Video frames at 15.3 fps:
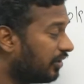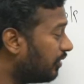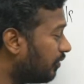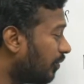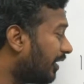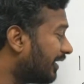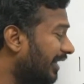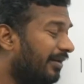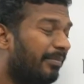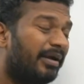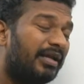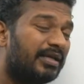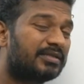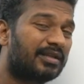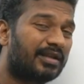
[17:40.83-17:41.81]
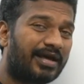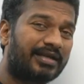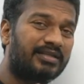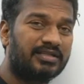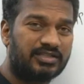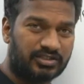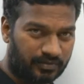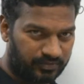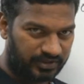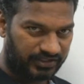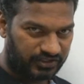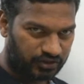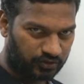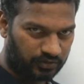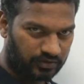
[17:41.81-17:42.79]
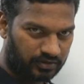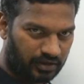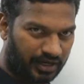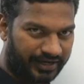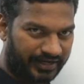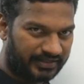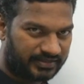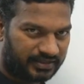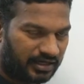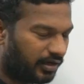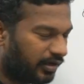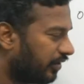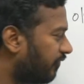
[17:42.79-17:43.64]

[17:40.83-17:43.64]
what element is largest of these two arrays now?